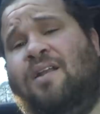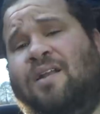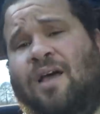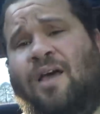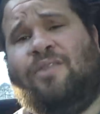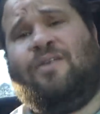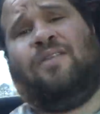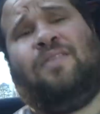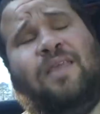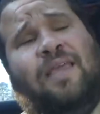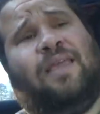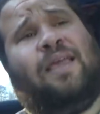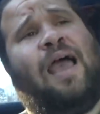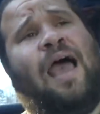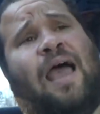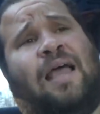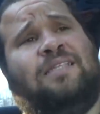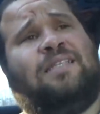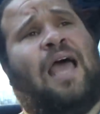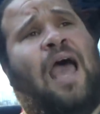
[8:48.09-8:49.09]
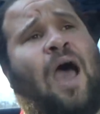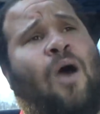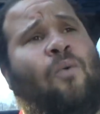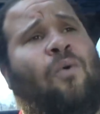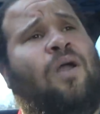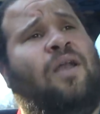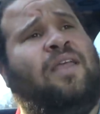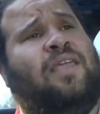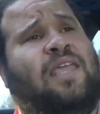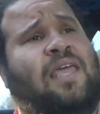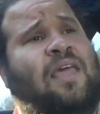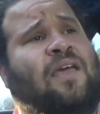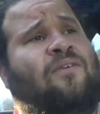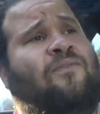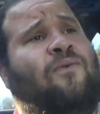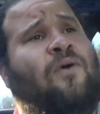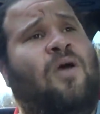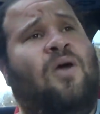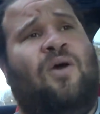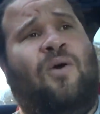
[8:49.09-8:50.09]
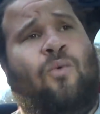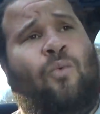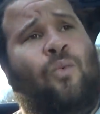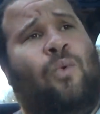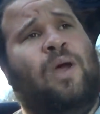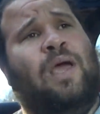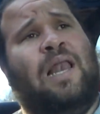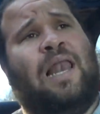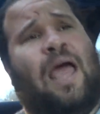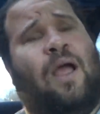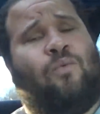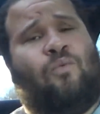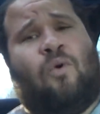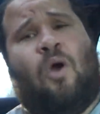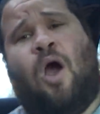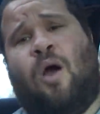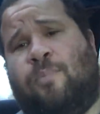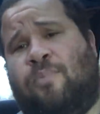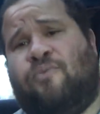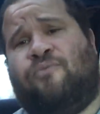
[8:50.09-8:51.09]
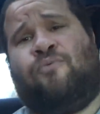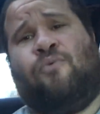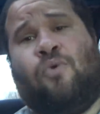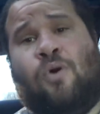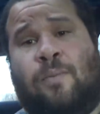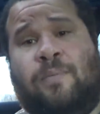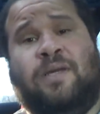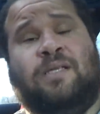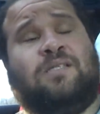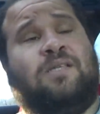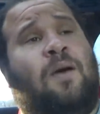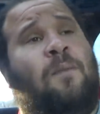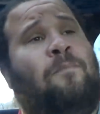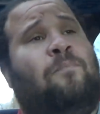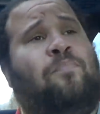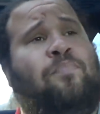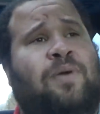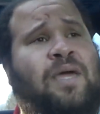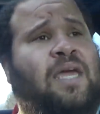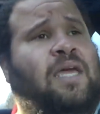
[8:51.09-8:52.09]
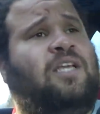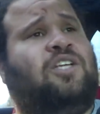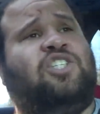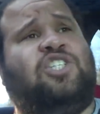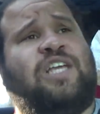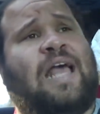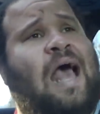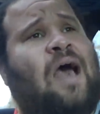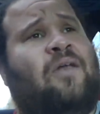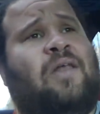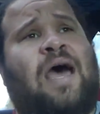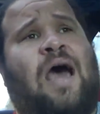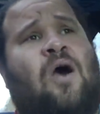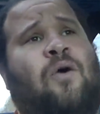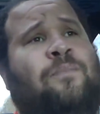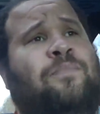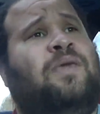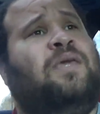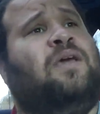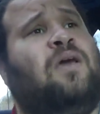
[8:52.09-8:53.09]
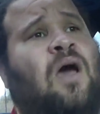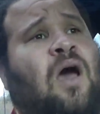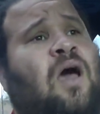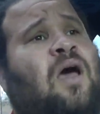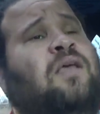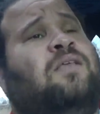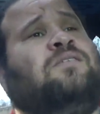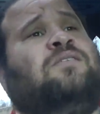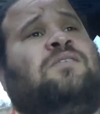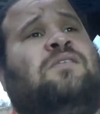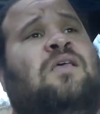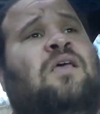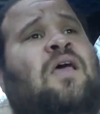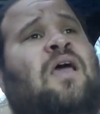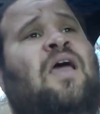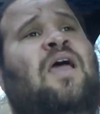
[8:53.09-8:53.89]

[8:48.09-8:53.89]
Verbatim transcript: another thing, guys, I want to give Will at Raw Performance a big shout out, because